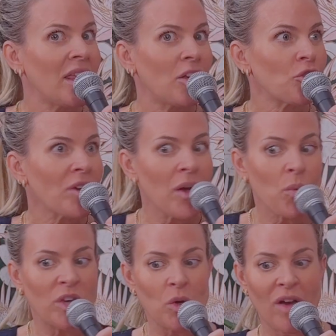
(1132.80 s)
internet,
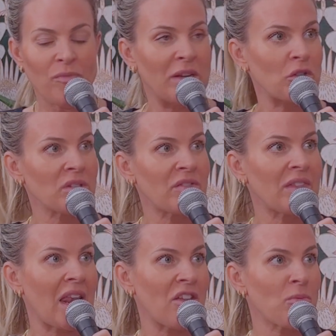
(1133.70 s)
when you have pictures of
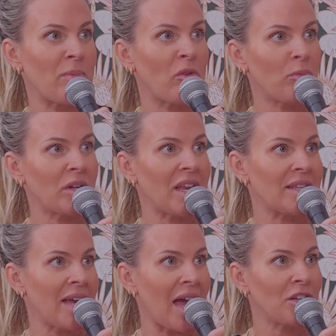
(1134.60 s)
that other people put and
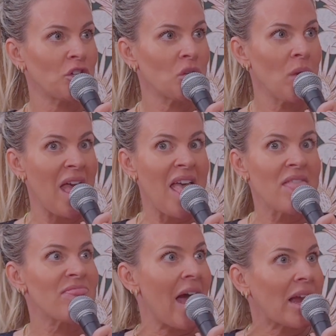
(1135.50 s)
tagged
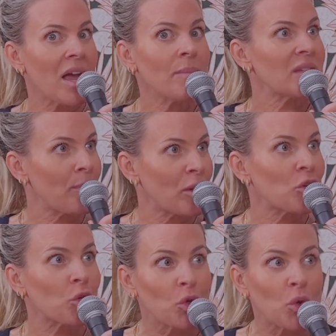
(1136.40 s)
you, that comes up on
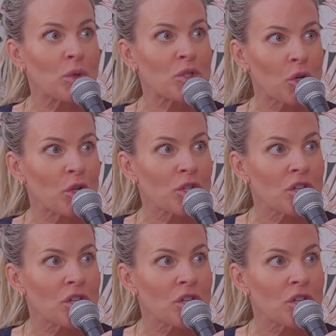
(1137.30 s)
your Google search.